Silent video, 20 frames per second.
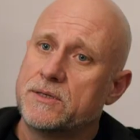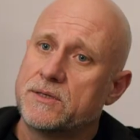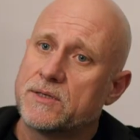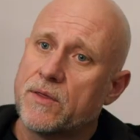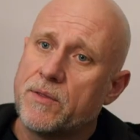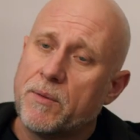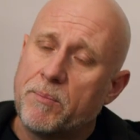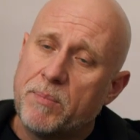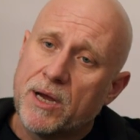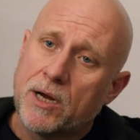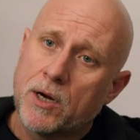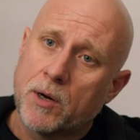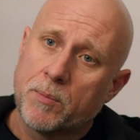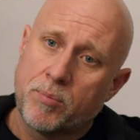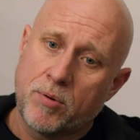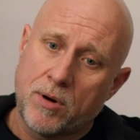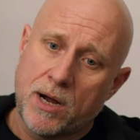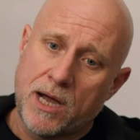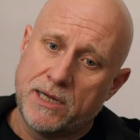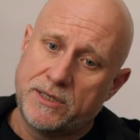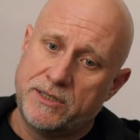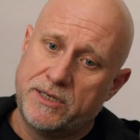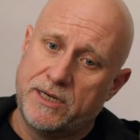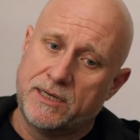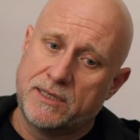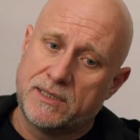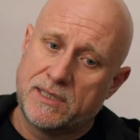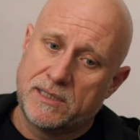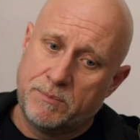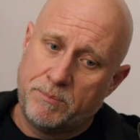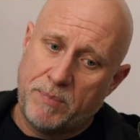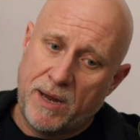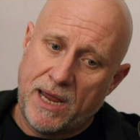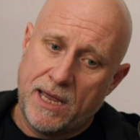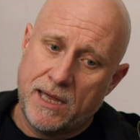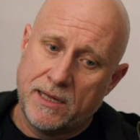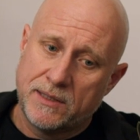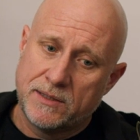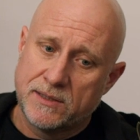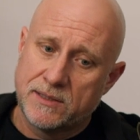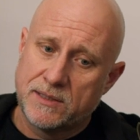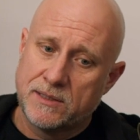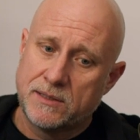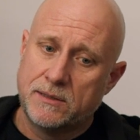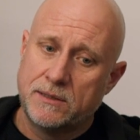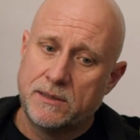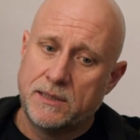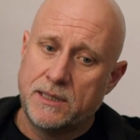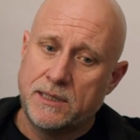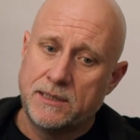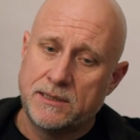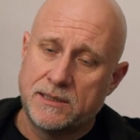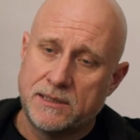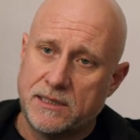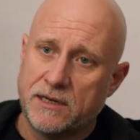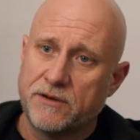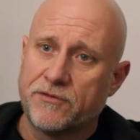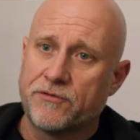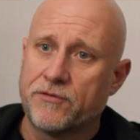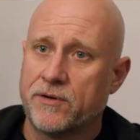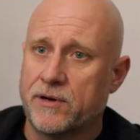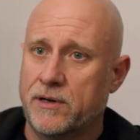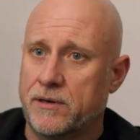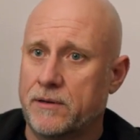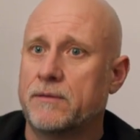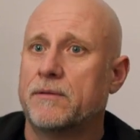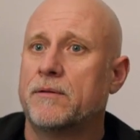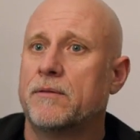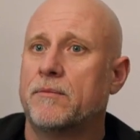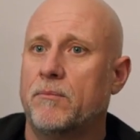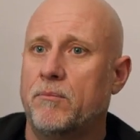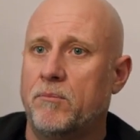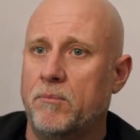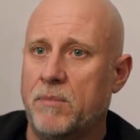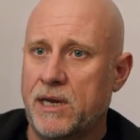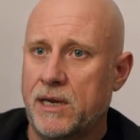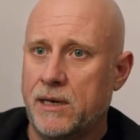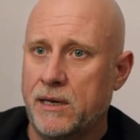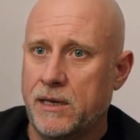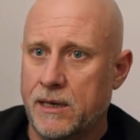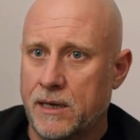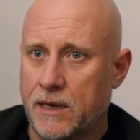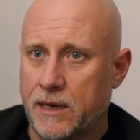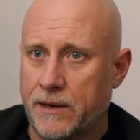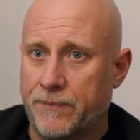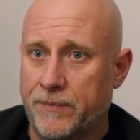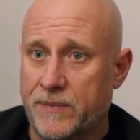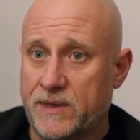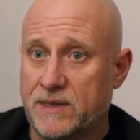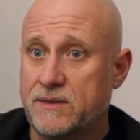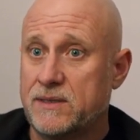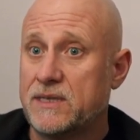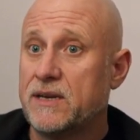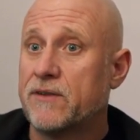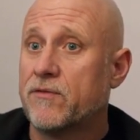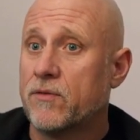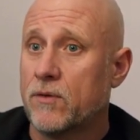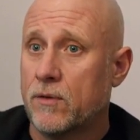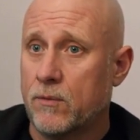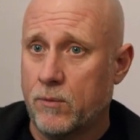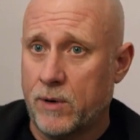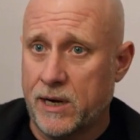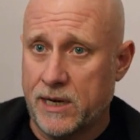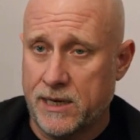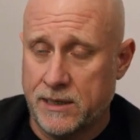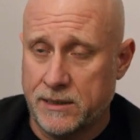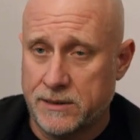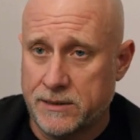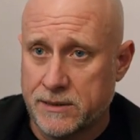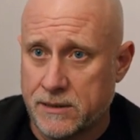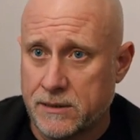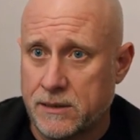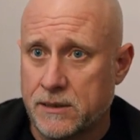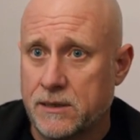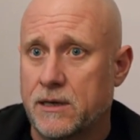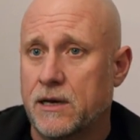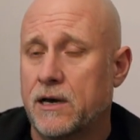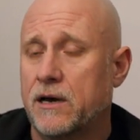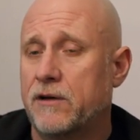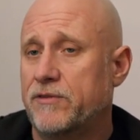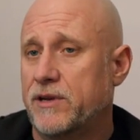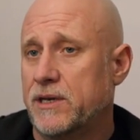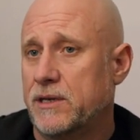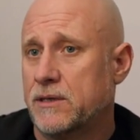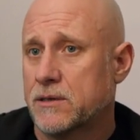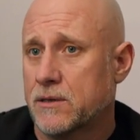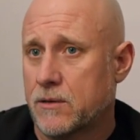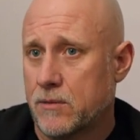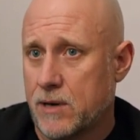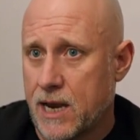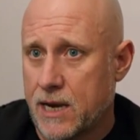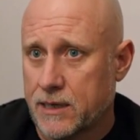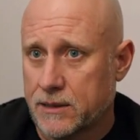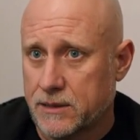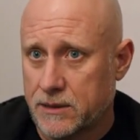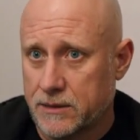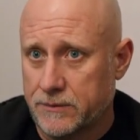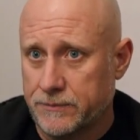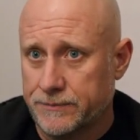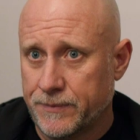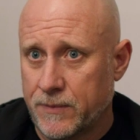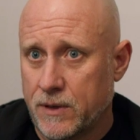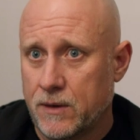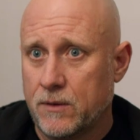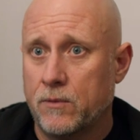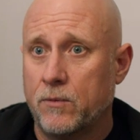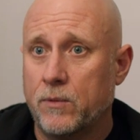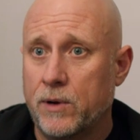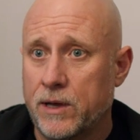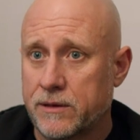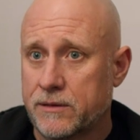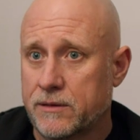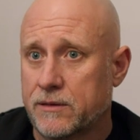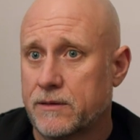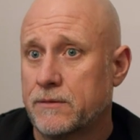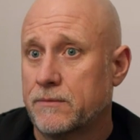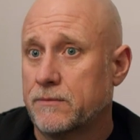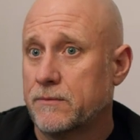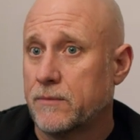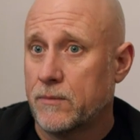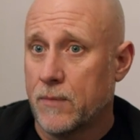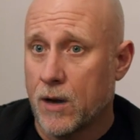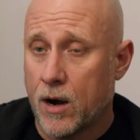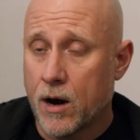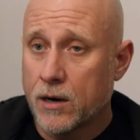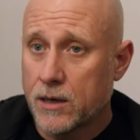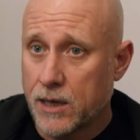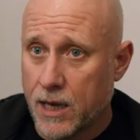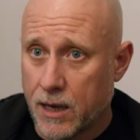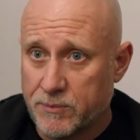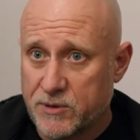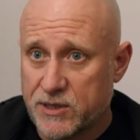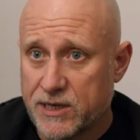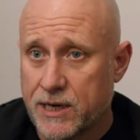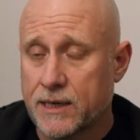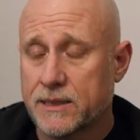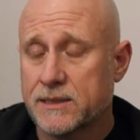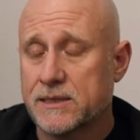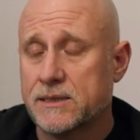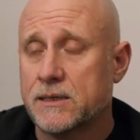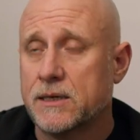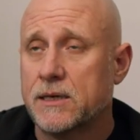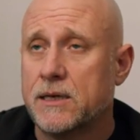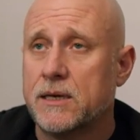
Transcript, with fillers: So the bigger project spans these different media, these different ways of interacting with art objects.